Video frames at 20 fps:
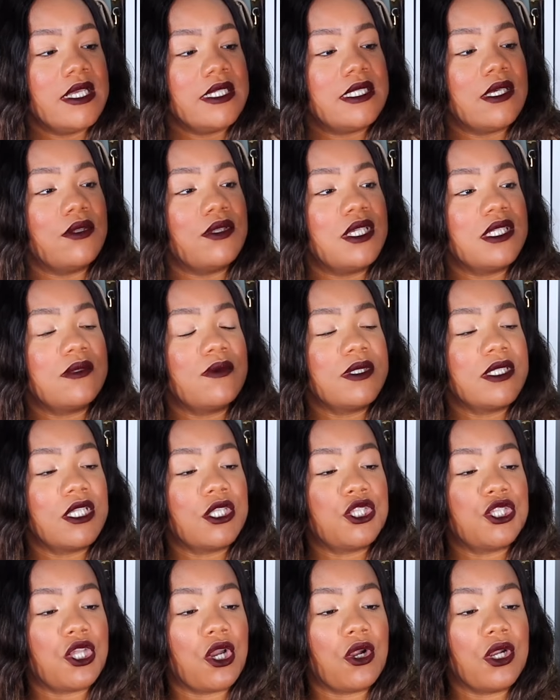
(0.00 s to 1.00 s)
So, this was a
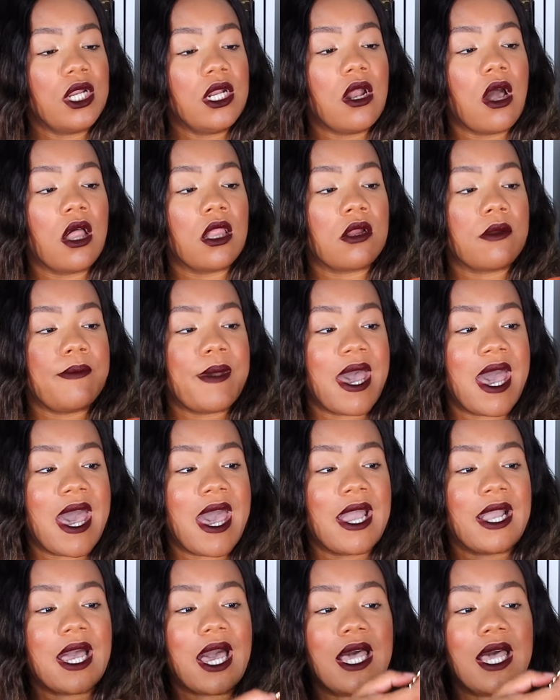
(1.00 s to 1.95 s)
$30 bag.